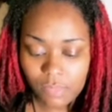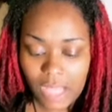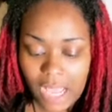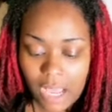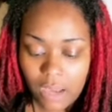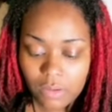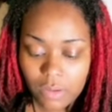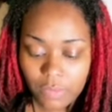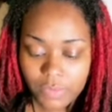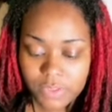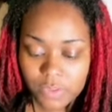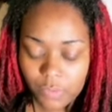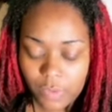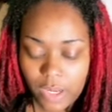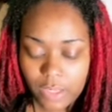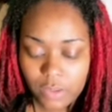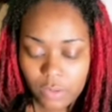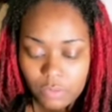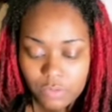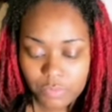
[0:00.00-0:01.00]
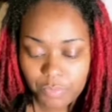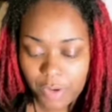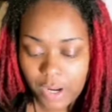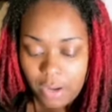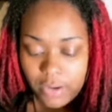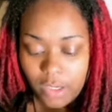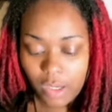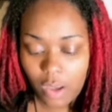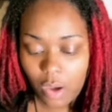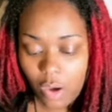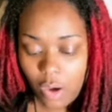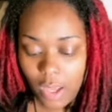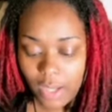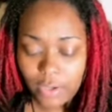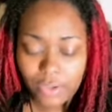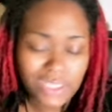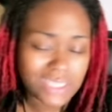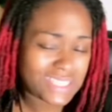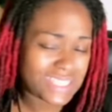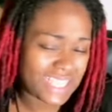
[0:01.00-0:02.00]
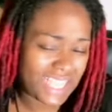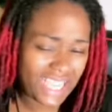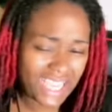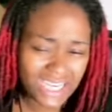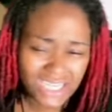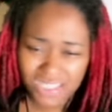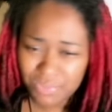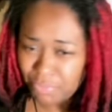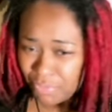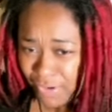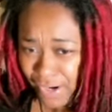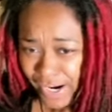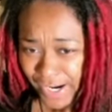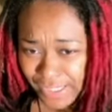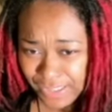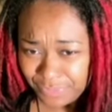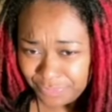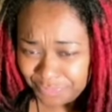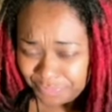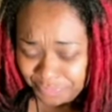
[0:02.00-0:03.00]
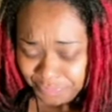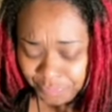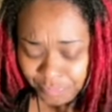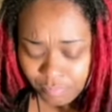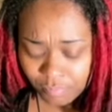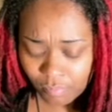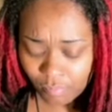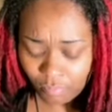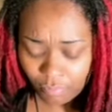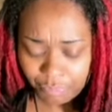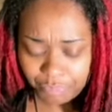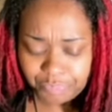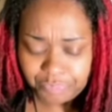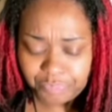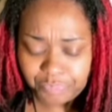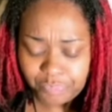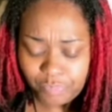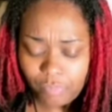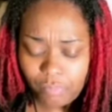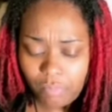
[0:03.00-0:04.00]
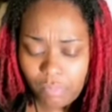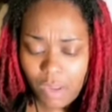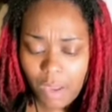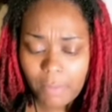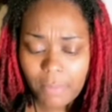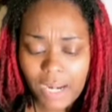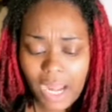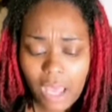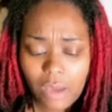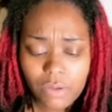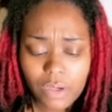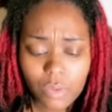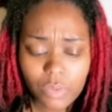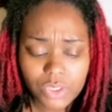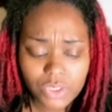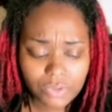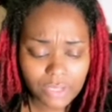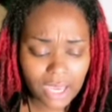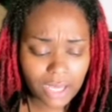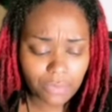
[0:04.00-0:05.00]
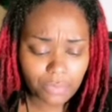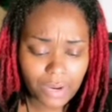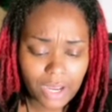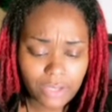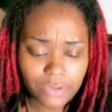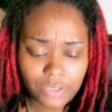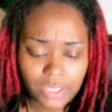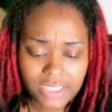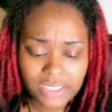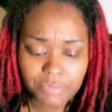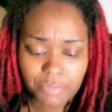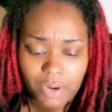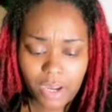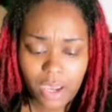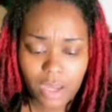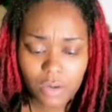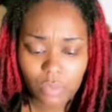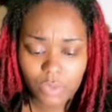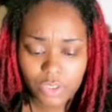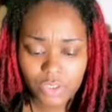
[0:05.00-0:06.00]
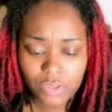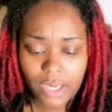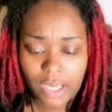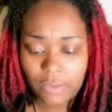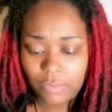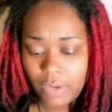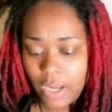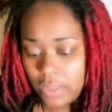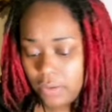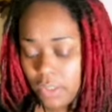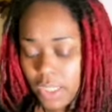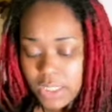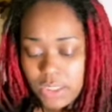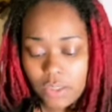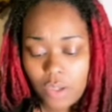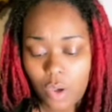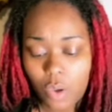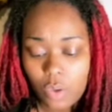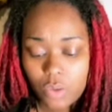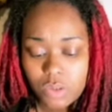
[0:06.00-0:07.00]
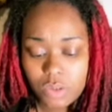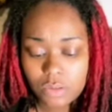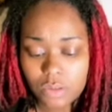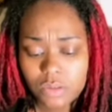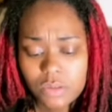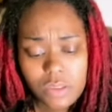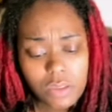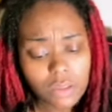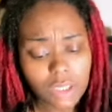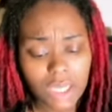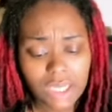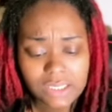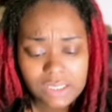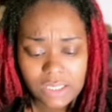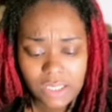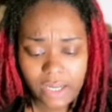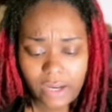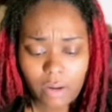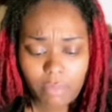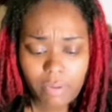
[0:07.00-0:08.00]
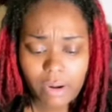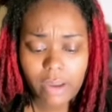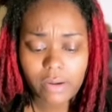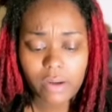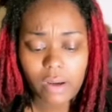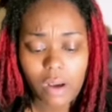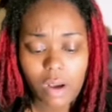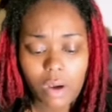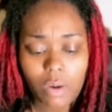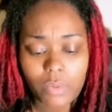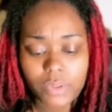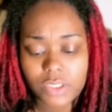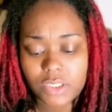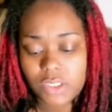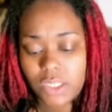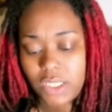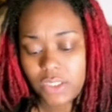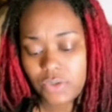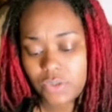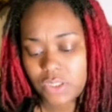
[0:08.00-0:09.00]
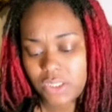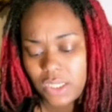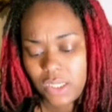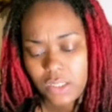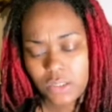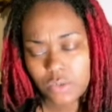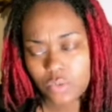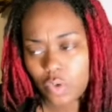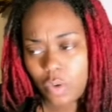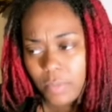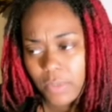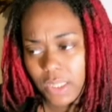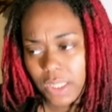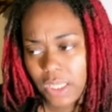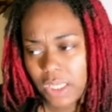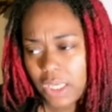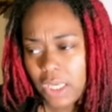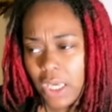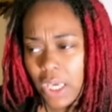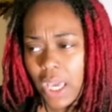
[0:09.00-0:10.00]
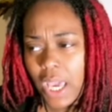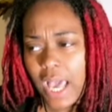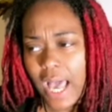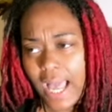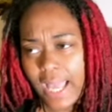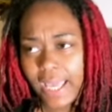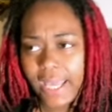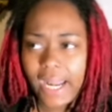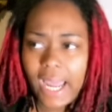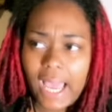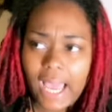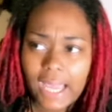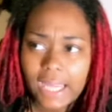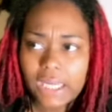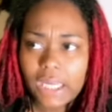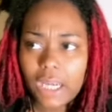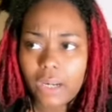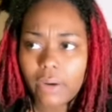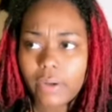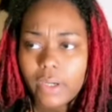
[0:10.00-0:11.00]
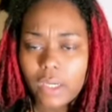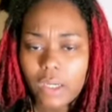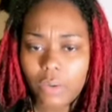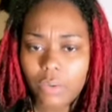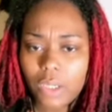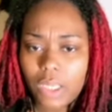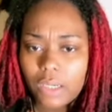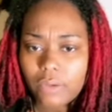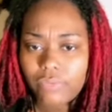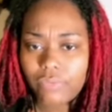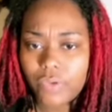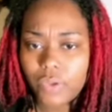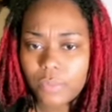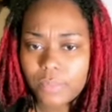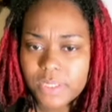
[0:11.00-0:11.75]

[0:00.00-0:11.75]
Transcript: I don't know what's around you is brown and gold. I know your skin is brown. But I don't know what you got around you that's brown or what you got around you that's gold. So those are your colors today are brown and gold, which is interesting because normally I get a high color and a low color for you.